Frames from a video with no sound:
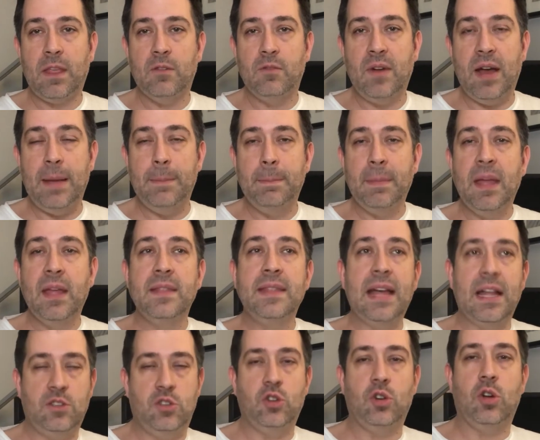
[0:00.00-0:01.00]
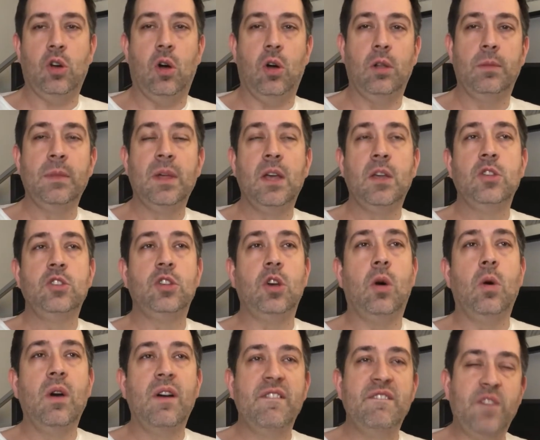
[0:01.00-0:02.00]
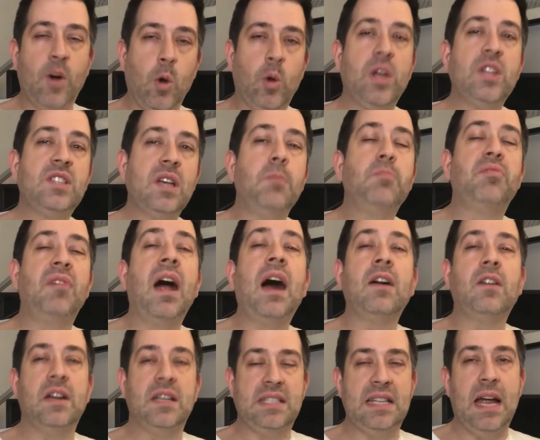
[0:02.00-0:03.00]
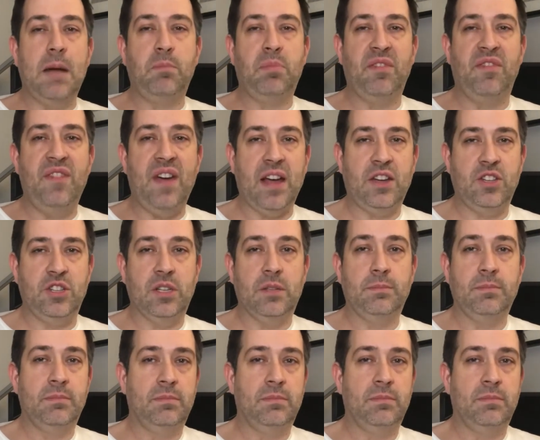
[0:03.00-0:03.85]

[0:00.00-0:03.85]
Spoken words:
right? That's your goal. So focus on progress, not perfection.